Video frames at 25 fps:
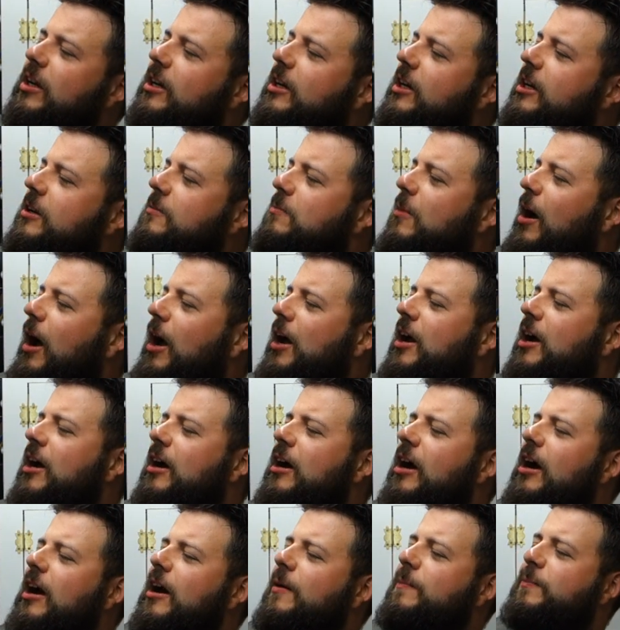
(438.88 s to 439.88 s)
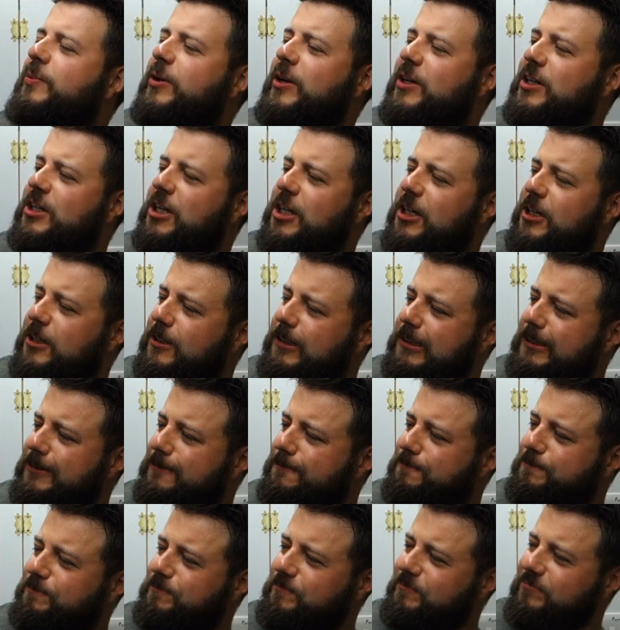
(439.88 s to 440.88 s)
In my opinion,
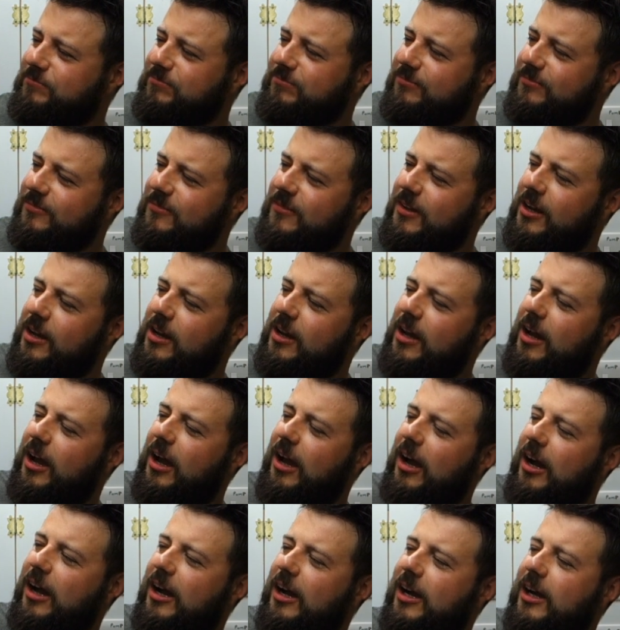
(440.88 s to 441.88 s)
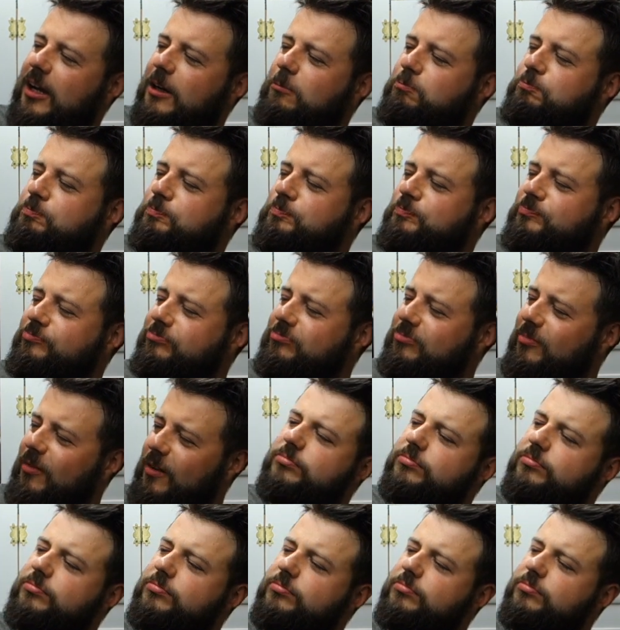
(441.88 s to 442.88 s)

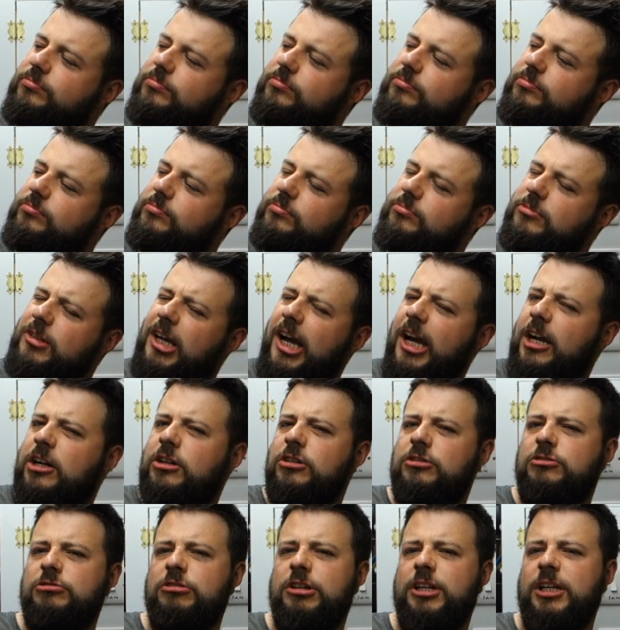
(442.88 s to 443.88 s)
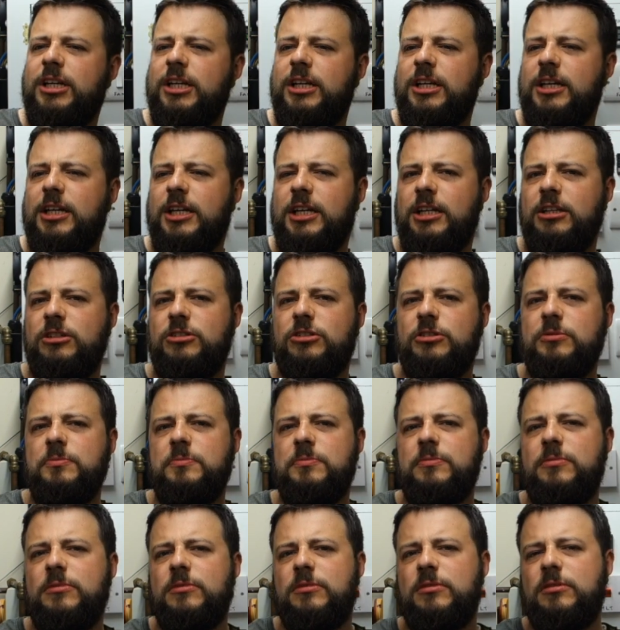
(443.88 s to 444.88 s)
I could really eat
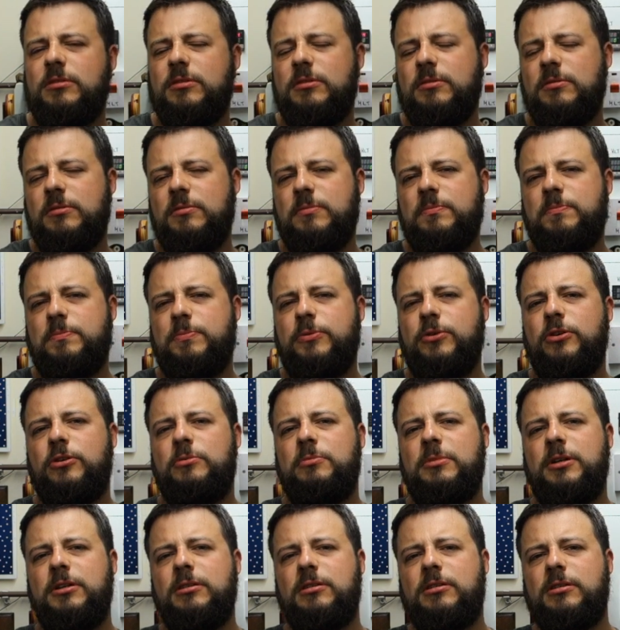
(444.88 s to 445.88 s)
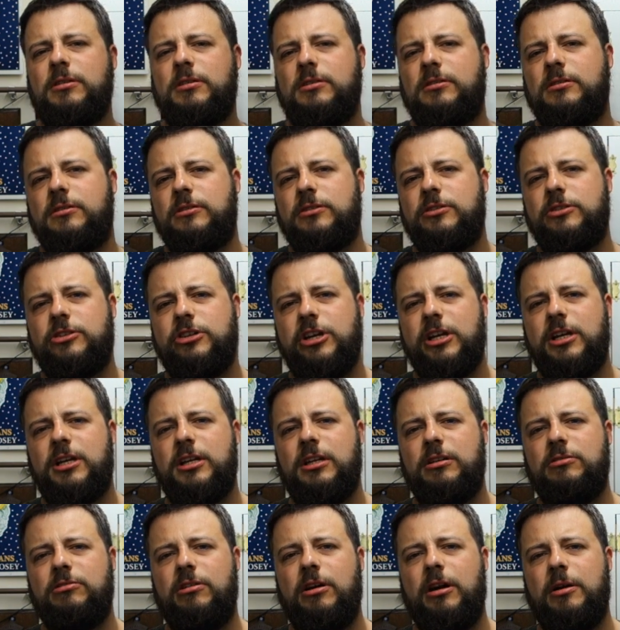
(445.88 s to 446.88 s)
some buttermilk
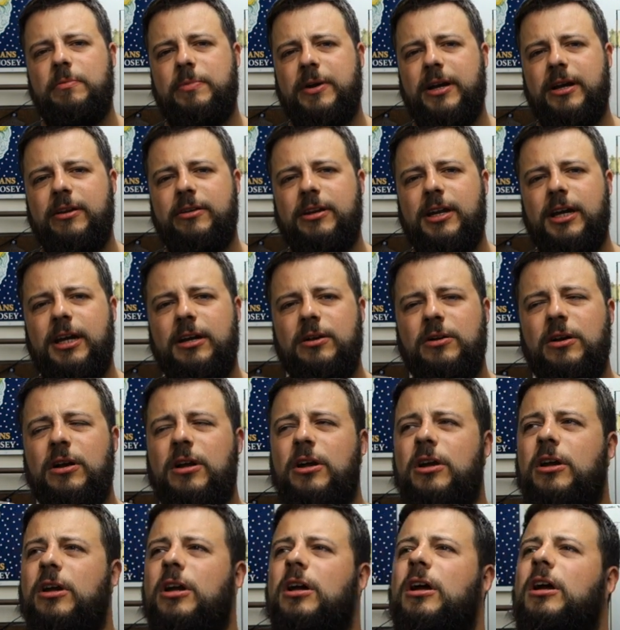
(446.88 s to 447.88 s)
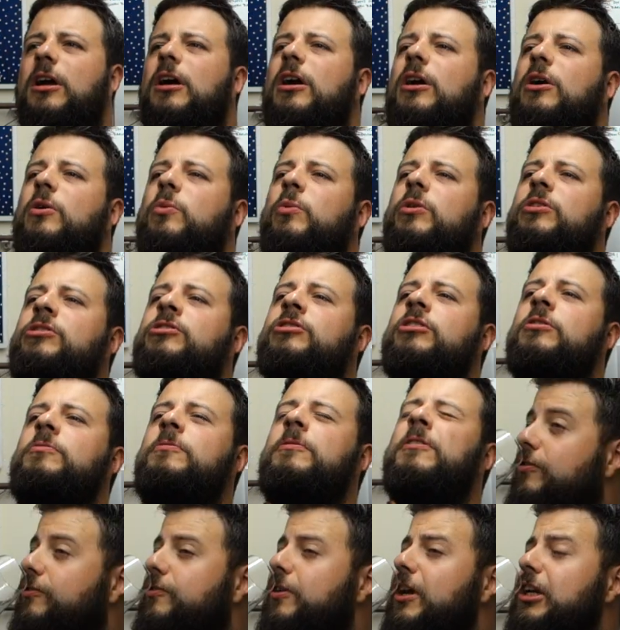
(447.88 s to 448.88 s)
chicken right about now with
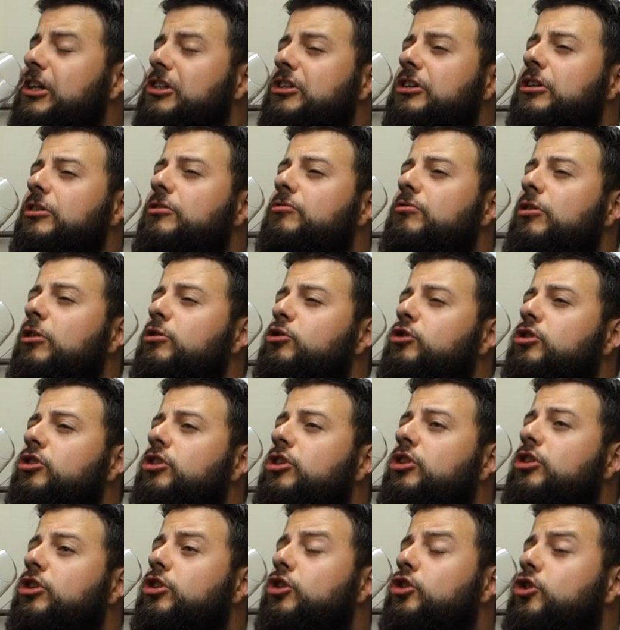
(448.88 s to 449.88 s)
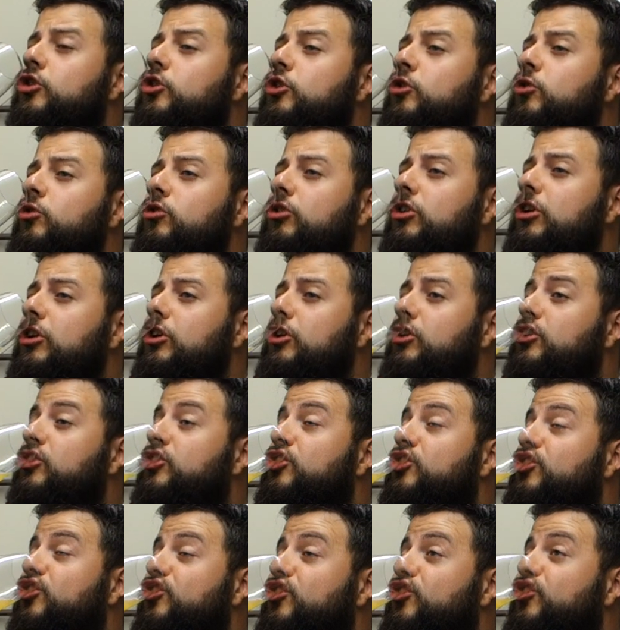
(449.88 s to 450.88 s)
some freshly roasted cashew
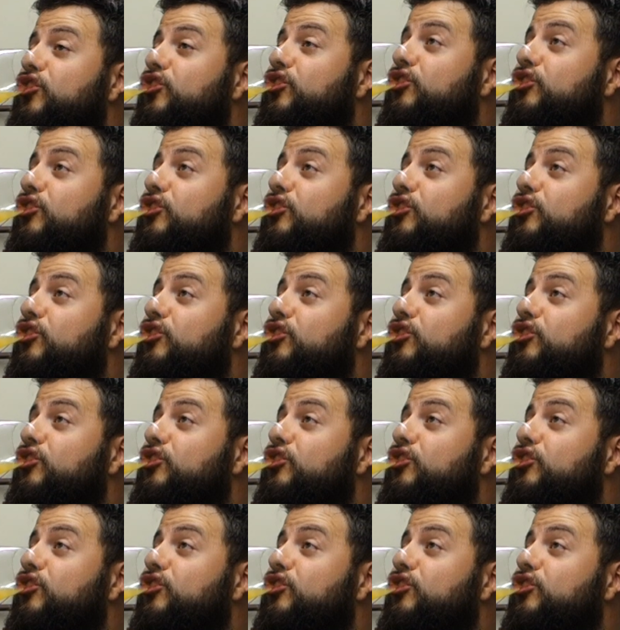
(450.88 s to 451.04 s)
nuts.